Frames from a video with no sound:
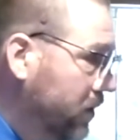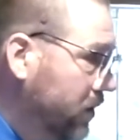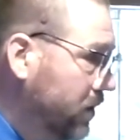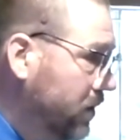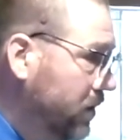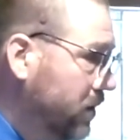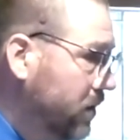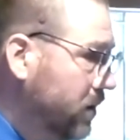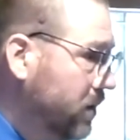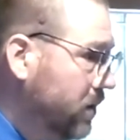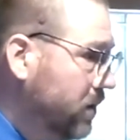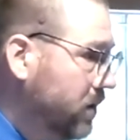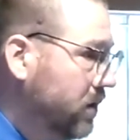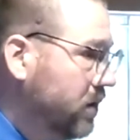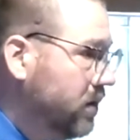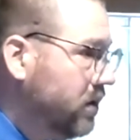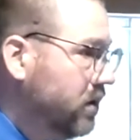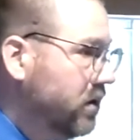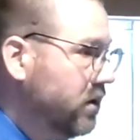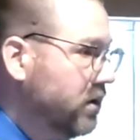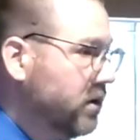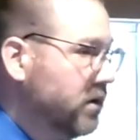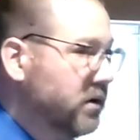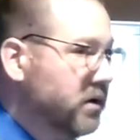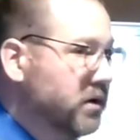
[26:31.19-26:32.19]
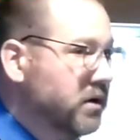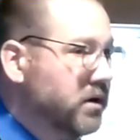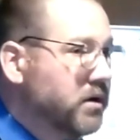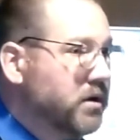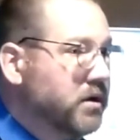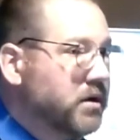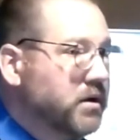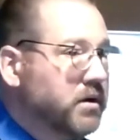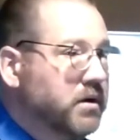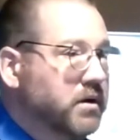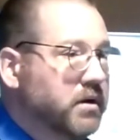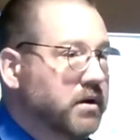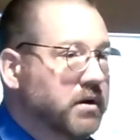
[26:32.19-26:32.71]

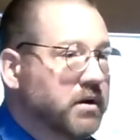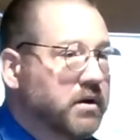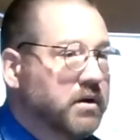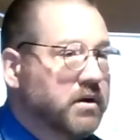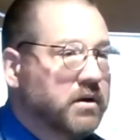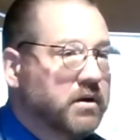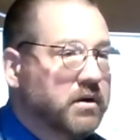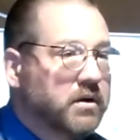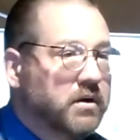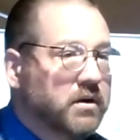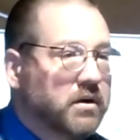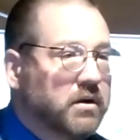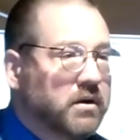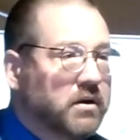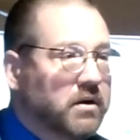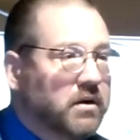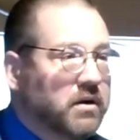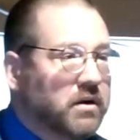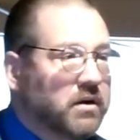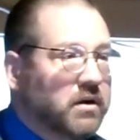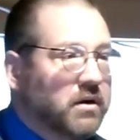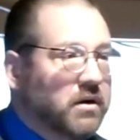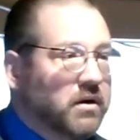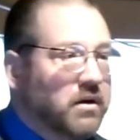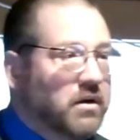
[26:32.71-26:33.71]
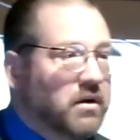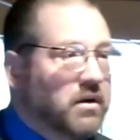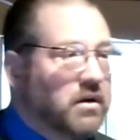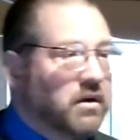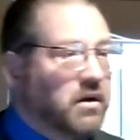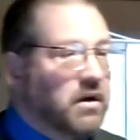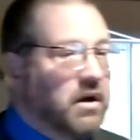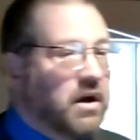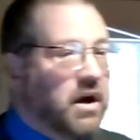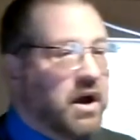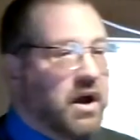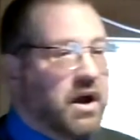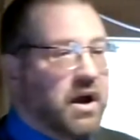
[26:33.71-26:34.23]

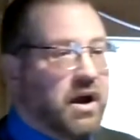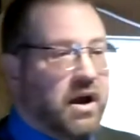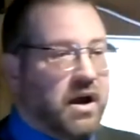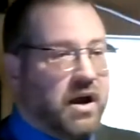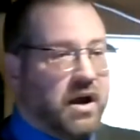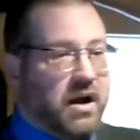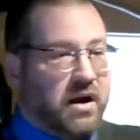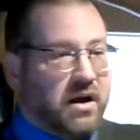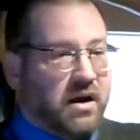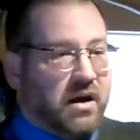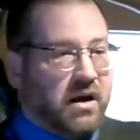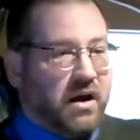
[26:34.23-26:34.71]
(no one is talking)